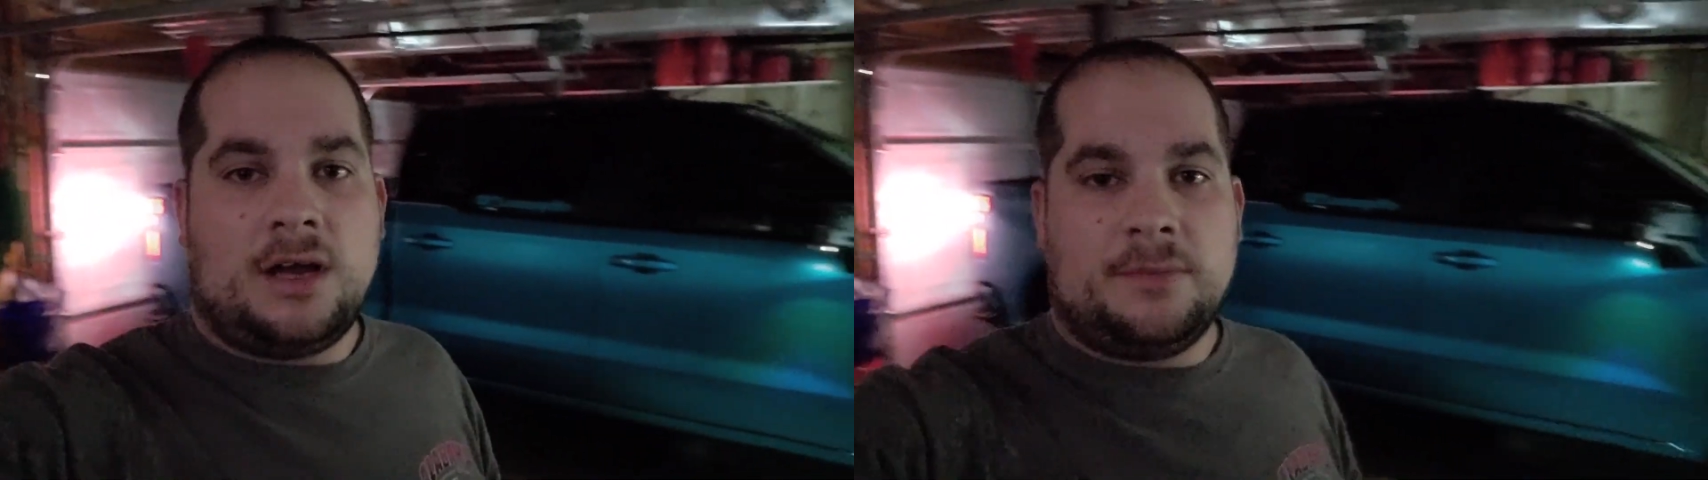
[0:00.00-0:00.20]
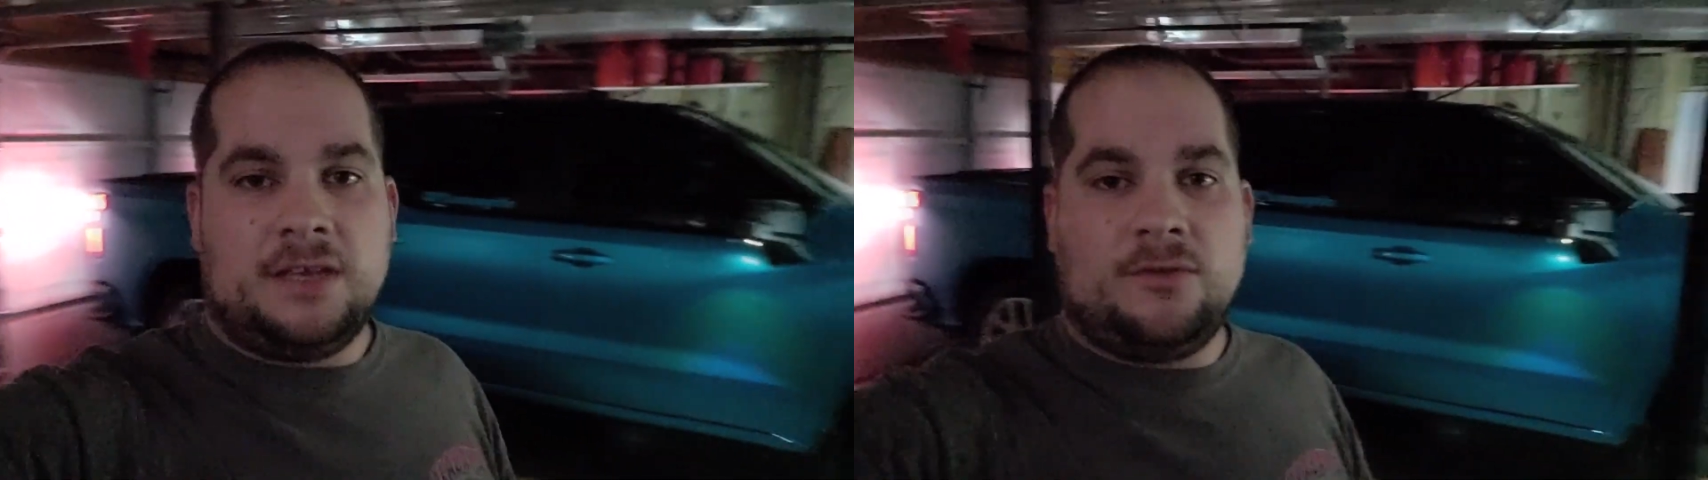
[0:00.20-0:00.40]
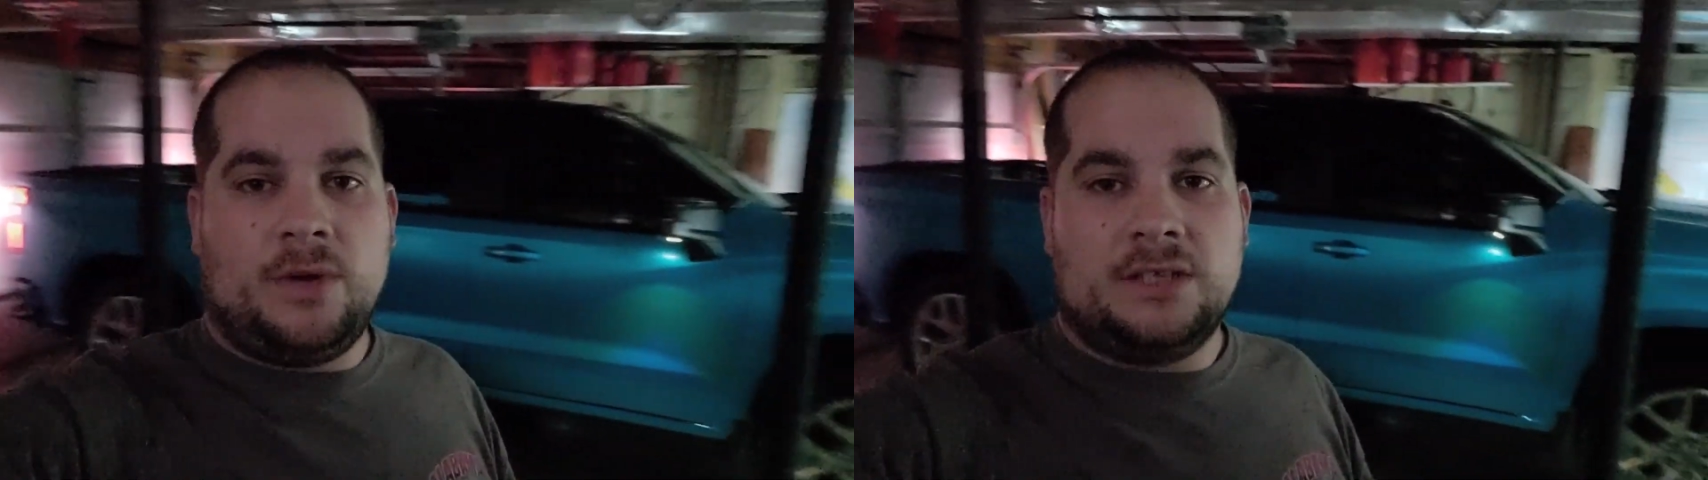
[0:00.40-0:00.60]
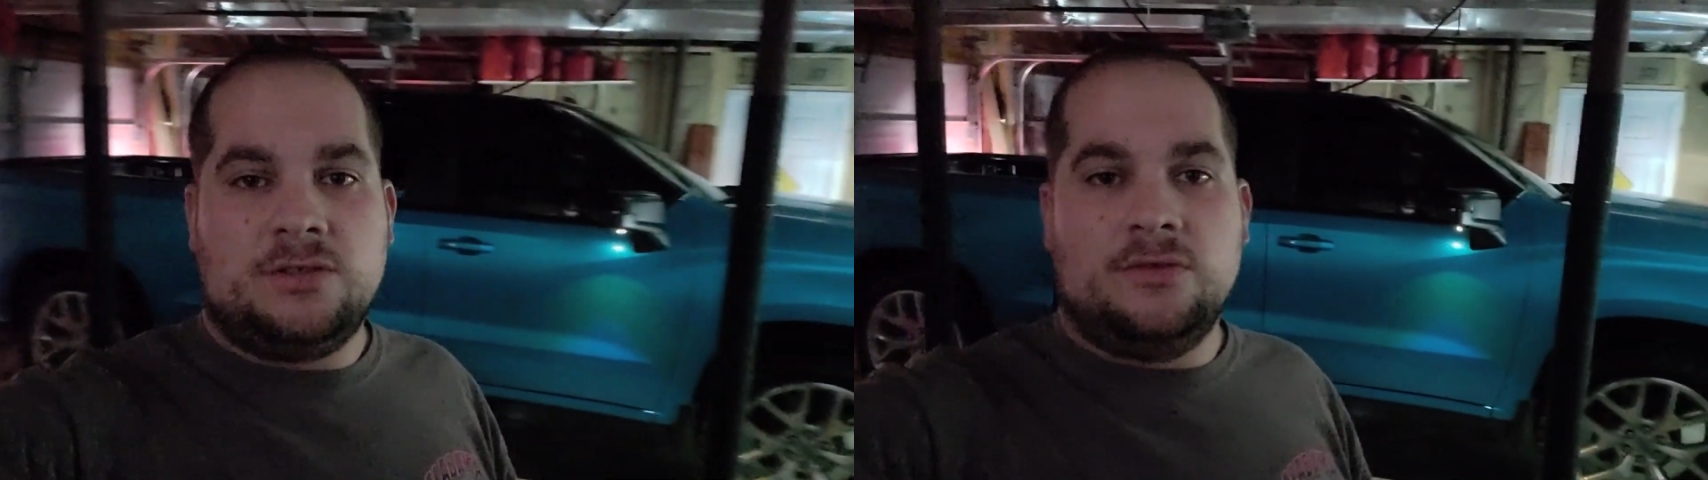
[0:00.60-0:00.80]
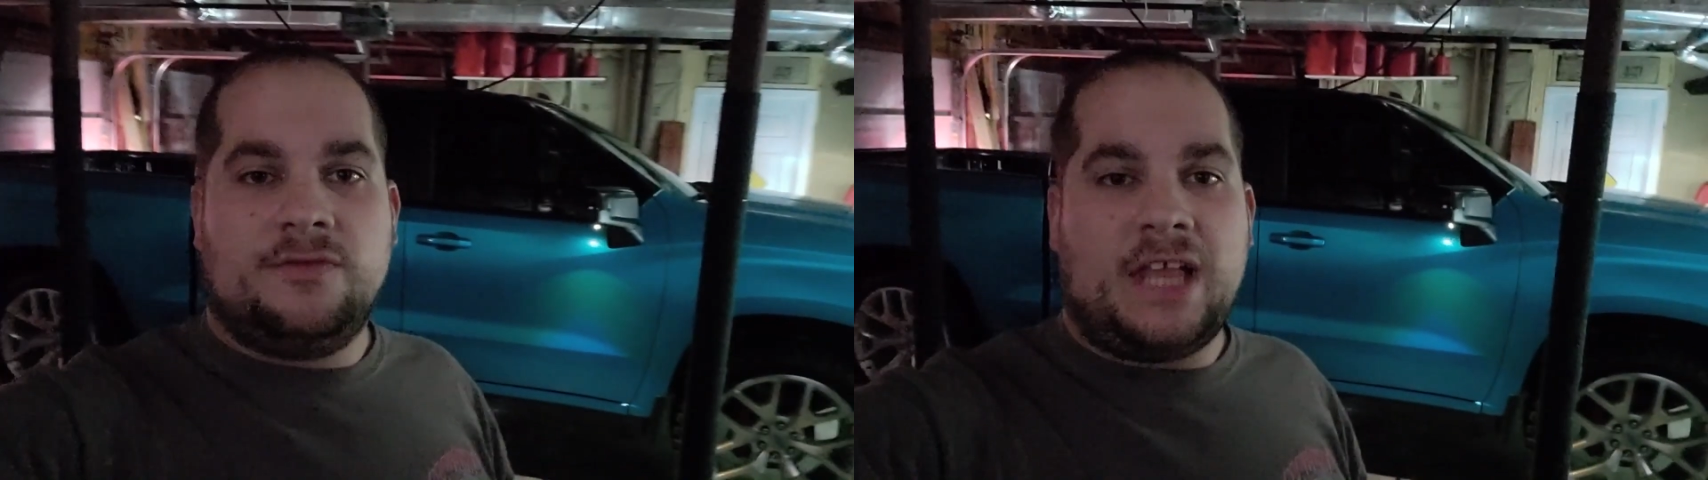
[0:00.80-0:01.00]
I'm giving away
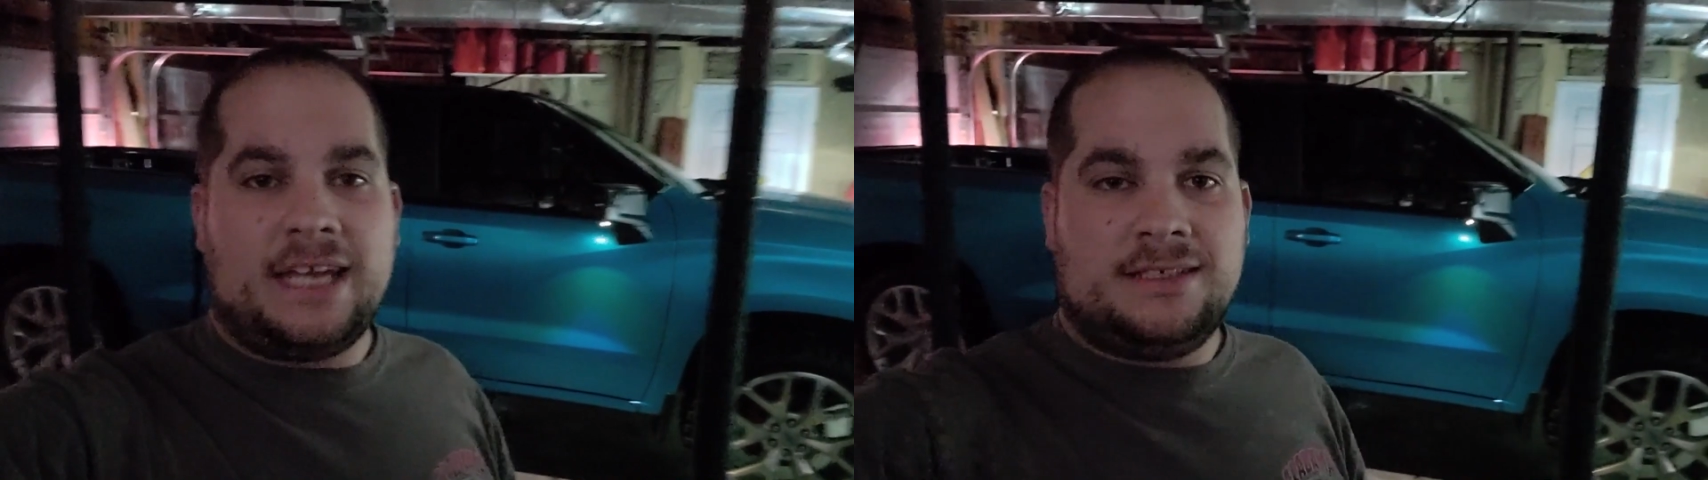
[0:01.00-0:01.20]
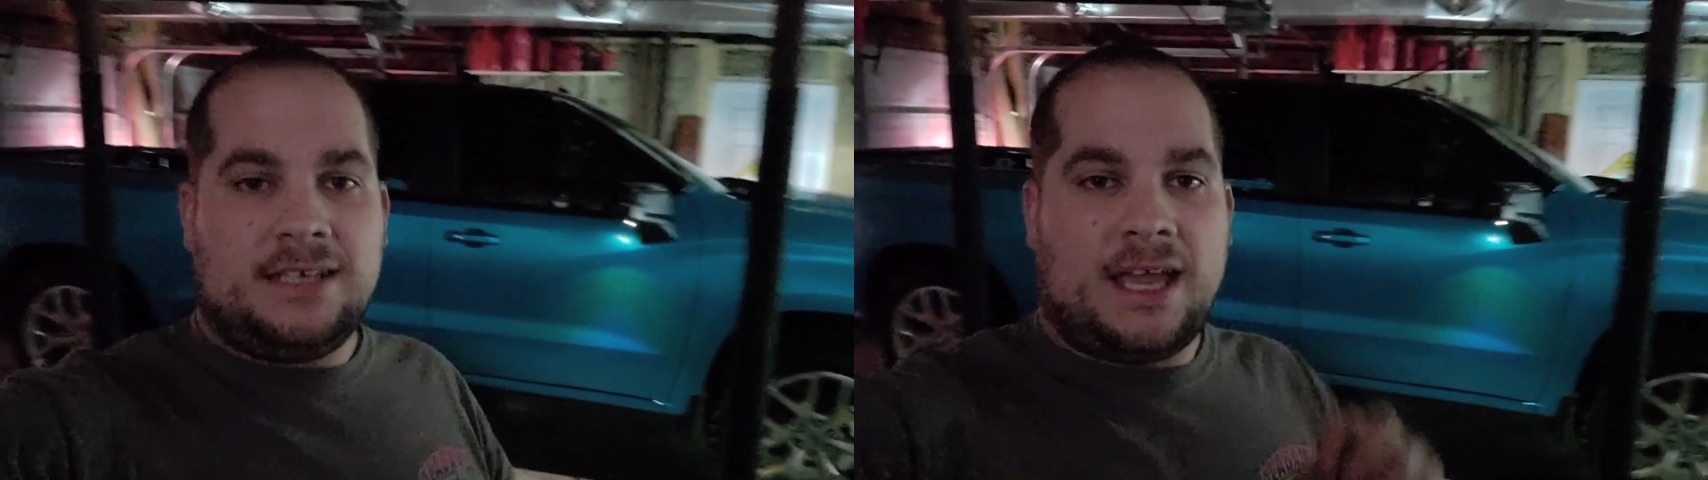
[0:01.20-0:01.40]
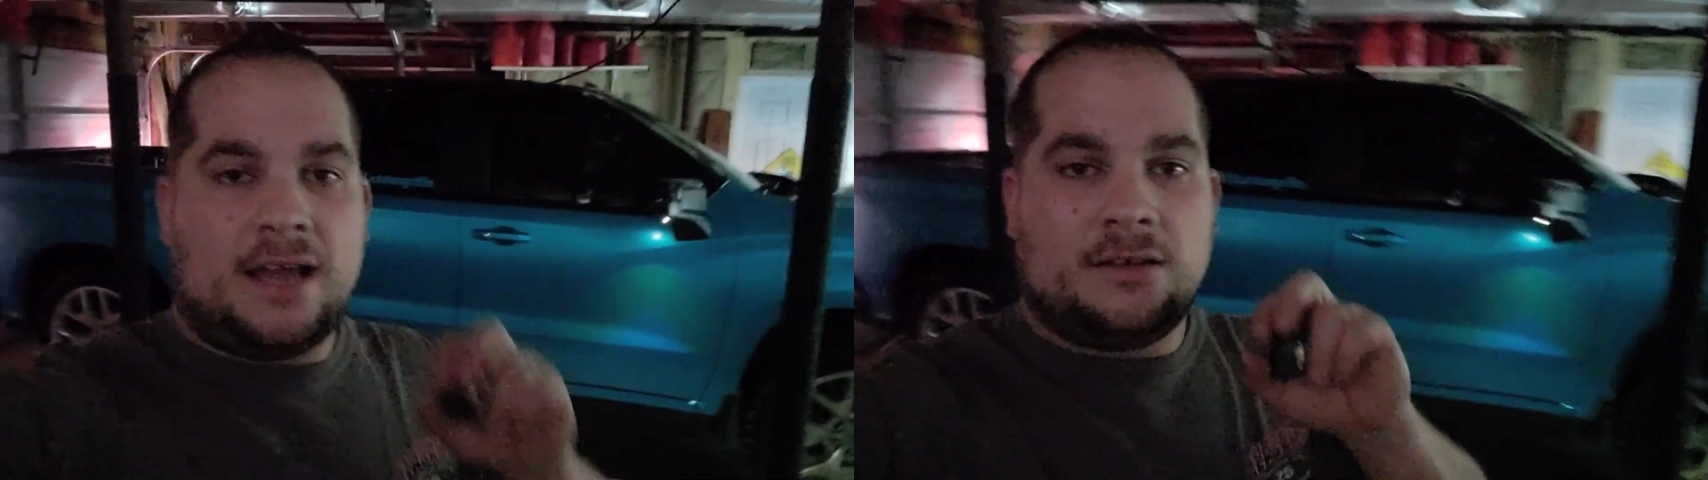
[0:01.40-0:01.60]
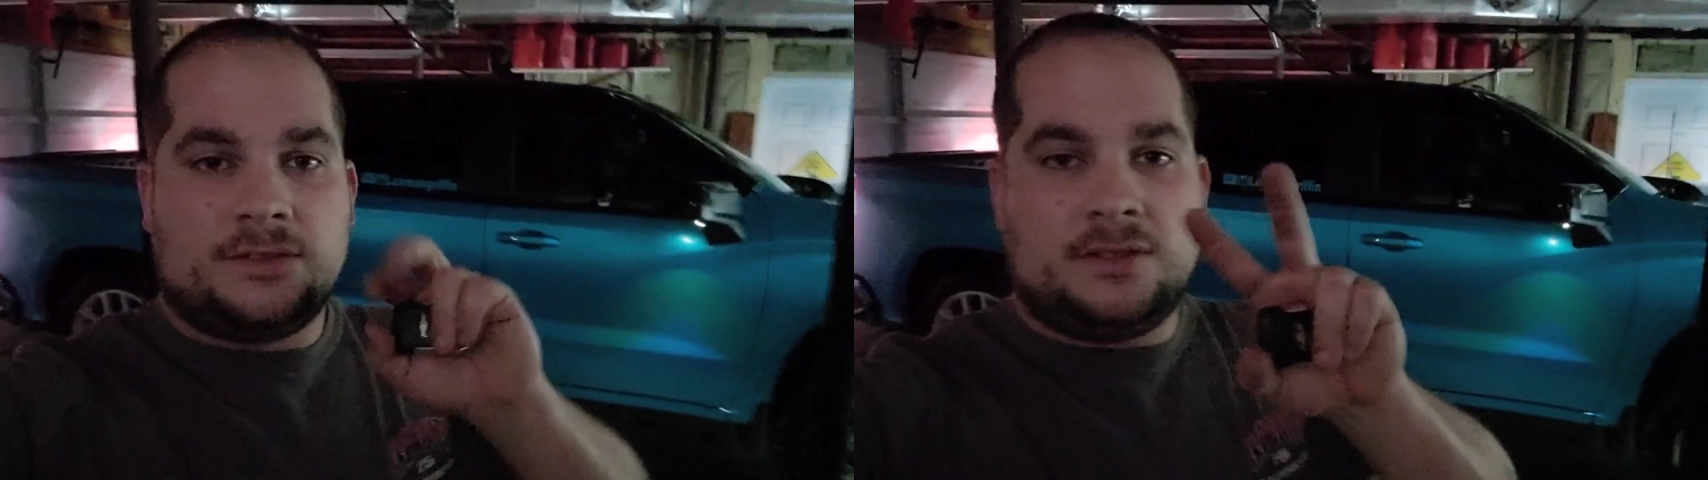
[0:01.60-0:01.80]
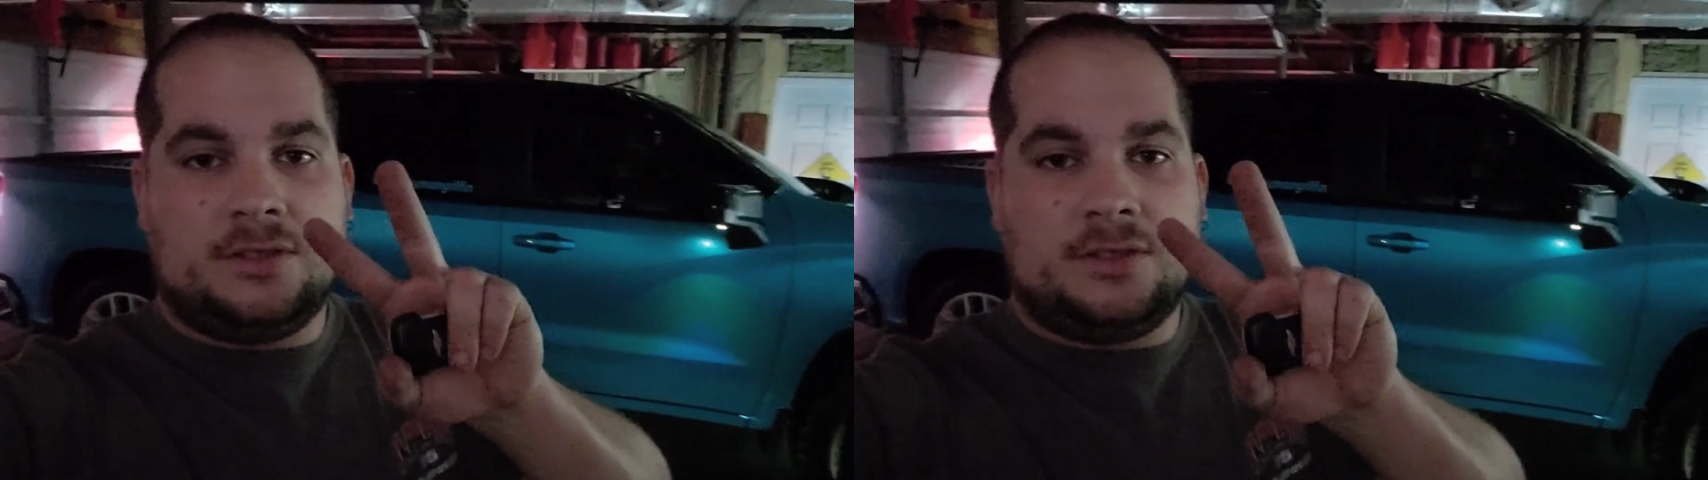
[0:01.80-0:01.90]
2 flag decals